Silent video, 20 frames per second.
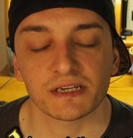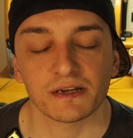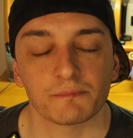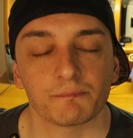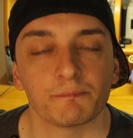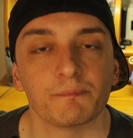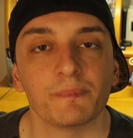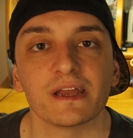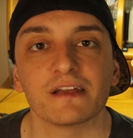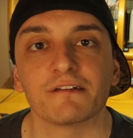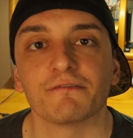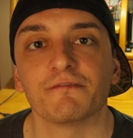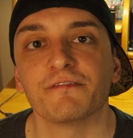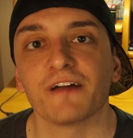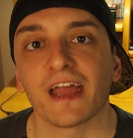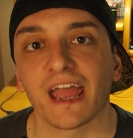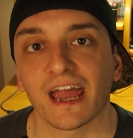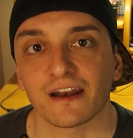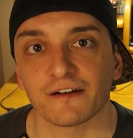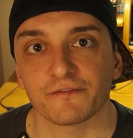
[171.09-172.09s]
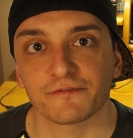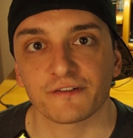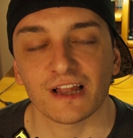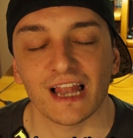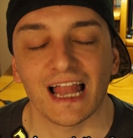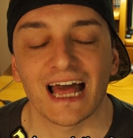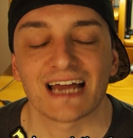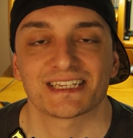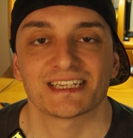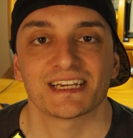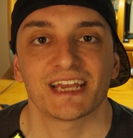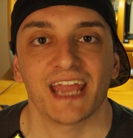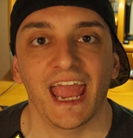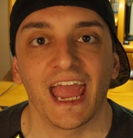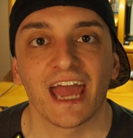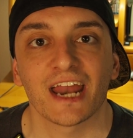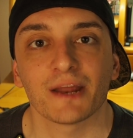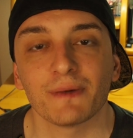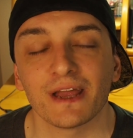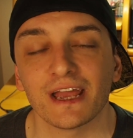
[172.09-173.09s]
a big fan of classic
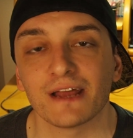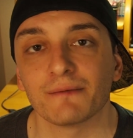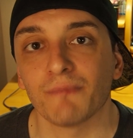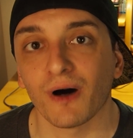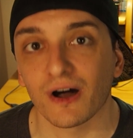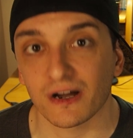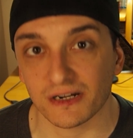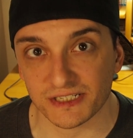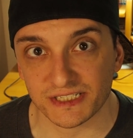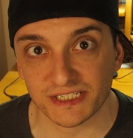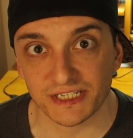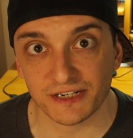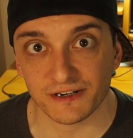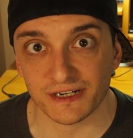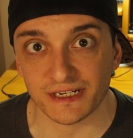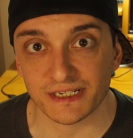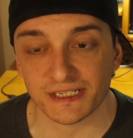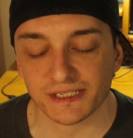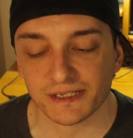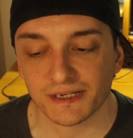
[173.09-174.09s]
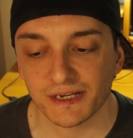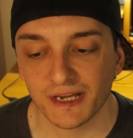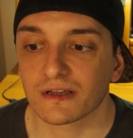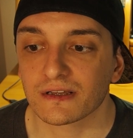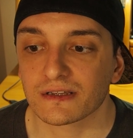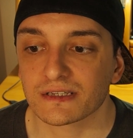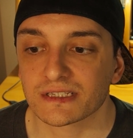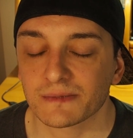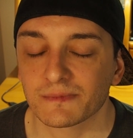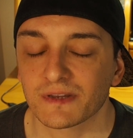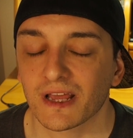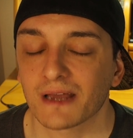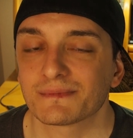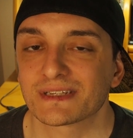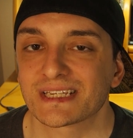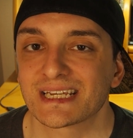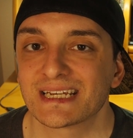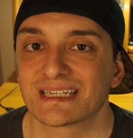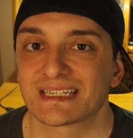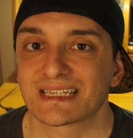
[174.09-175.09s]
anime and manga series.
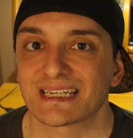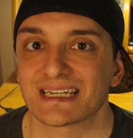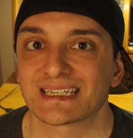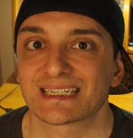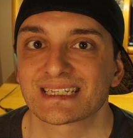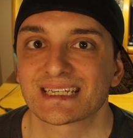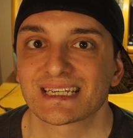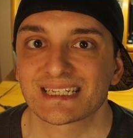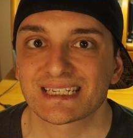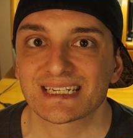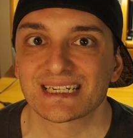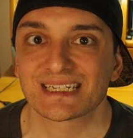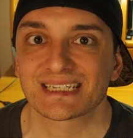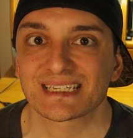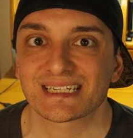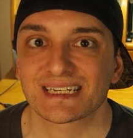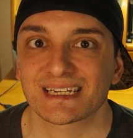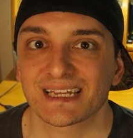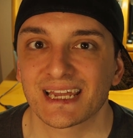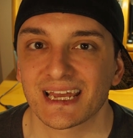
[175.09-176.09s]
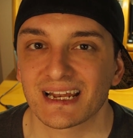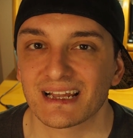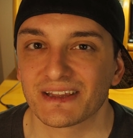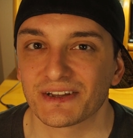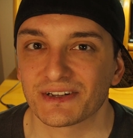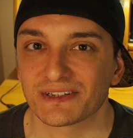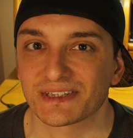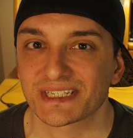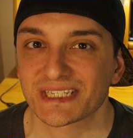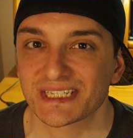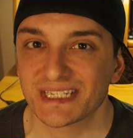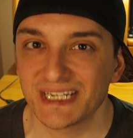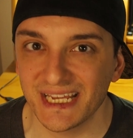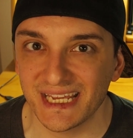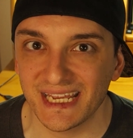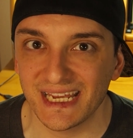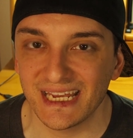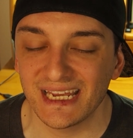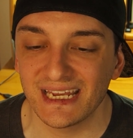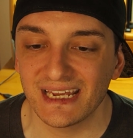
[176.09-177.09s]
Sometimes his assistants get a little
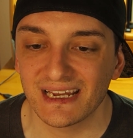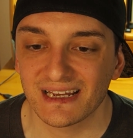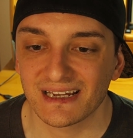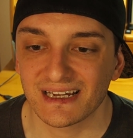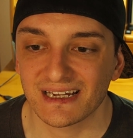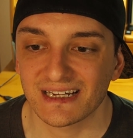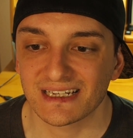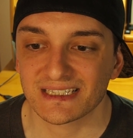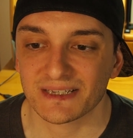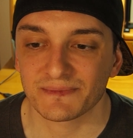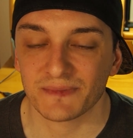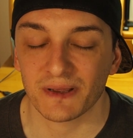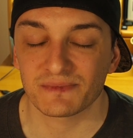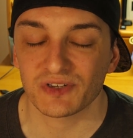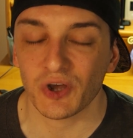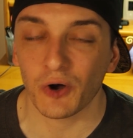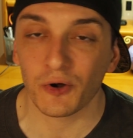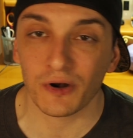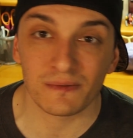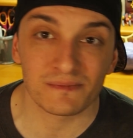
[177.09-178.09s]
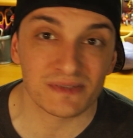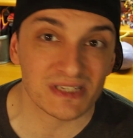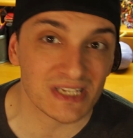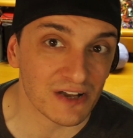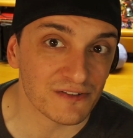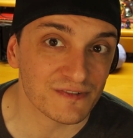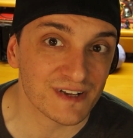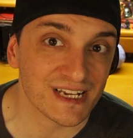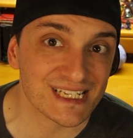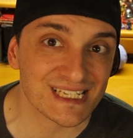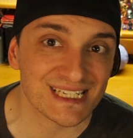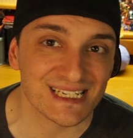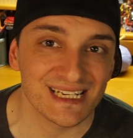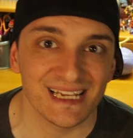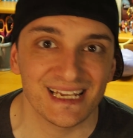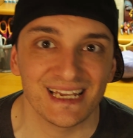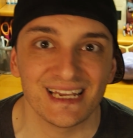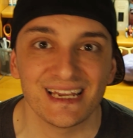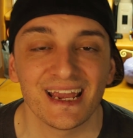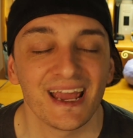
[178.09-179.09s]
sneaky, sometimes Oda himself gets
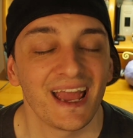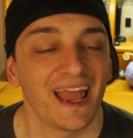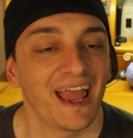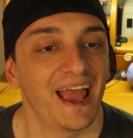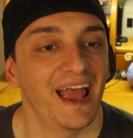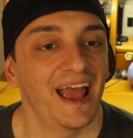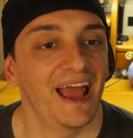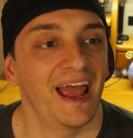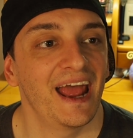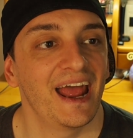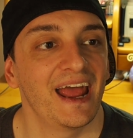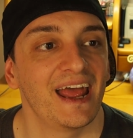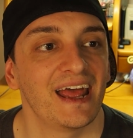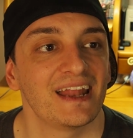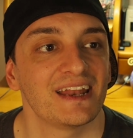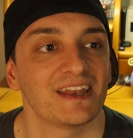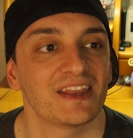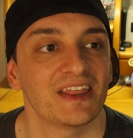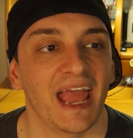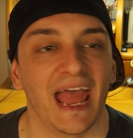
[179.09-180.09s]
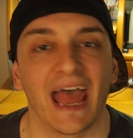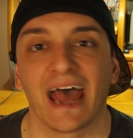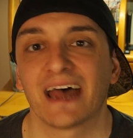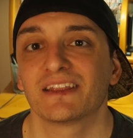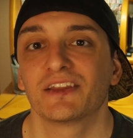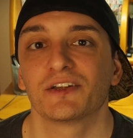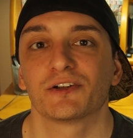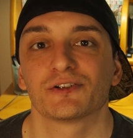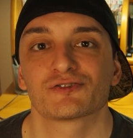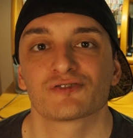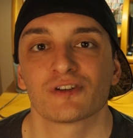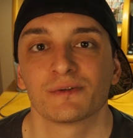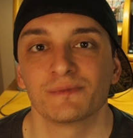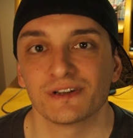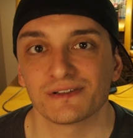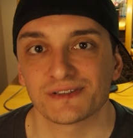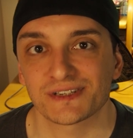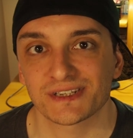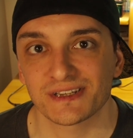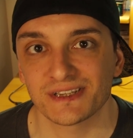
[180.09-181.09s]
sneaky, and they add little
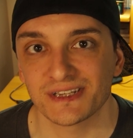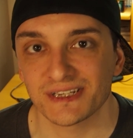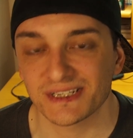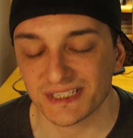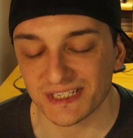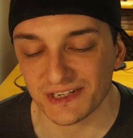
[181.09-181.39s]
tributes to these